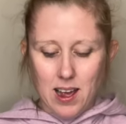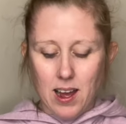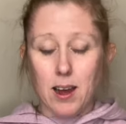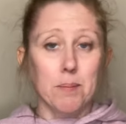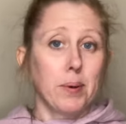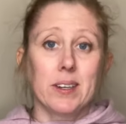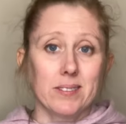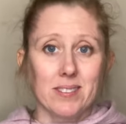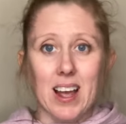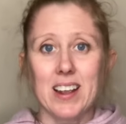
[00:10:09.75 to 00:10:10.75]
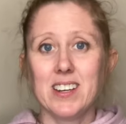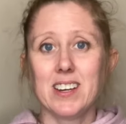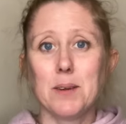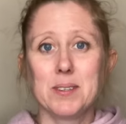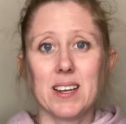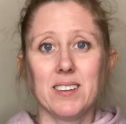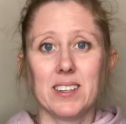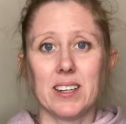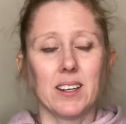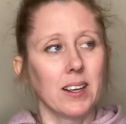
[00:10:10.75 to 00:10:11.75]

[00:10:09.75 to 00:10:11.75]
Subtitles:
But I ended up selling it,